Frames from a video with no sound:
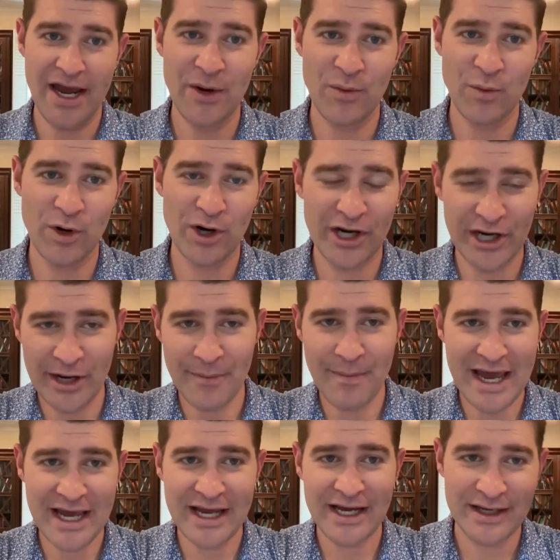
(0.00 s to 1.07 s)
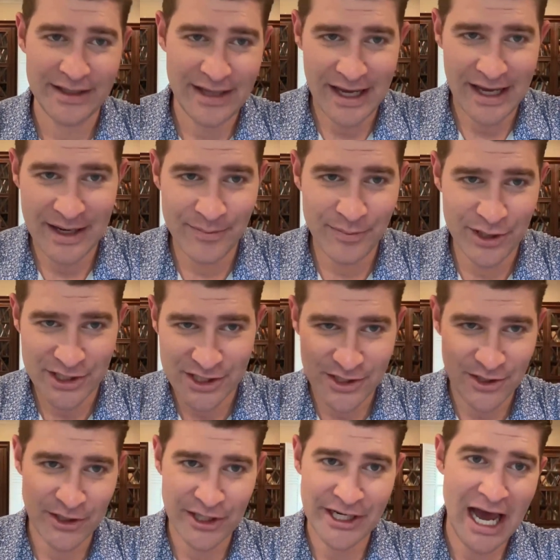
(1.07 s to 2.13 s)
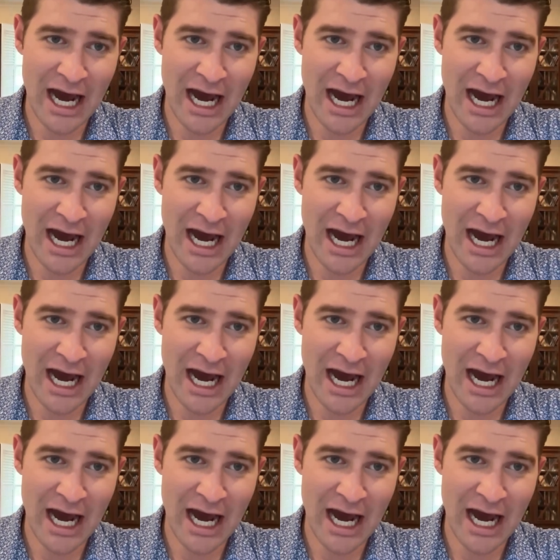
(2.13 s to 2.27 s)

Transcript: and we're going to make inputs turn into